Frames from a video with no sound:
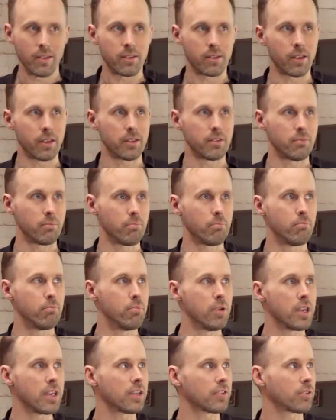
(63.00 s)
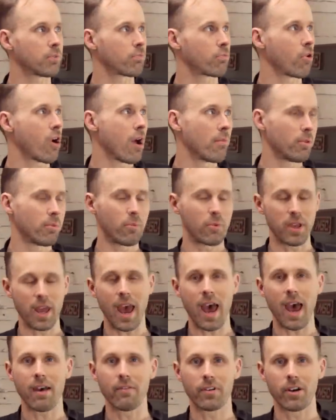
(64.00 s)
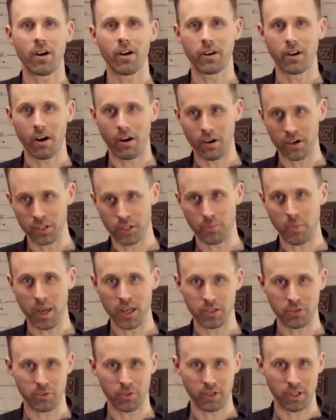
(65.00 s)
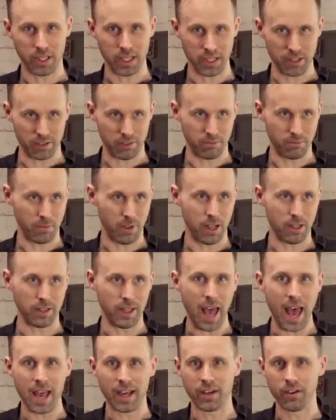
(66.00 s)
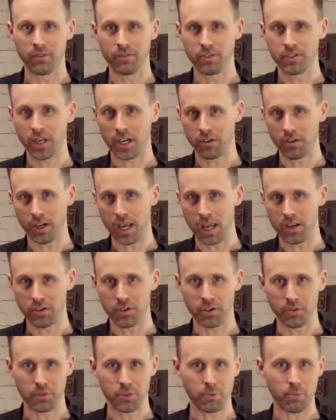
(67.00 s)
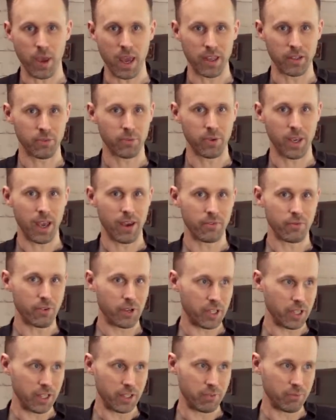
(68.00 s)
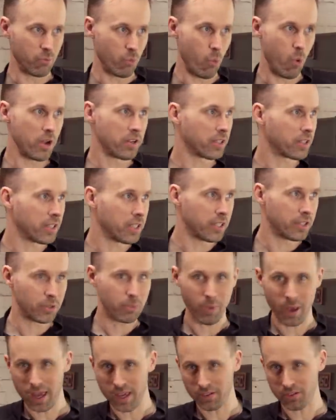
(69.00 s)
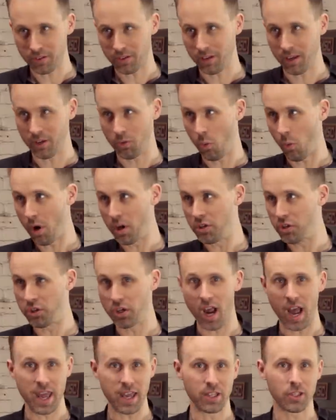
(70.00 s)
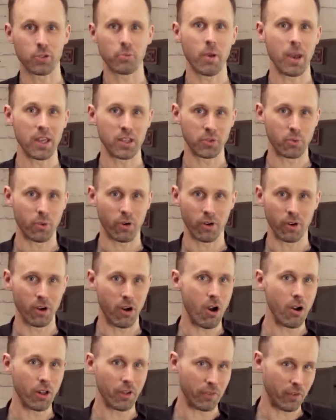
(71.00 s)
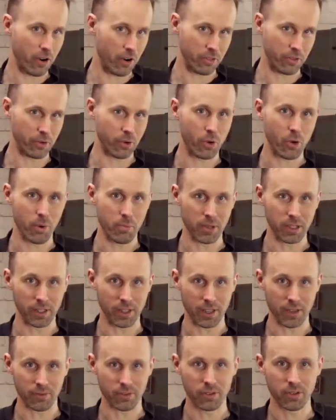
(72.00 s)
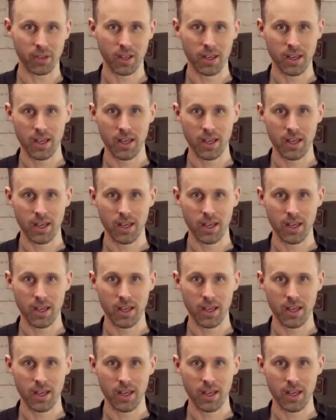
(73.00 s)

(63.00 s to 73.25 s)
The biggest problem we have at our current space really is a lack of segregation of space. We have really one clean space and one giant space where all of our other equipment lives.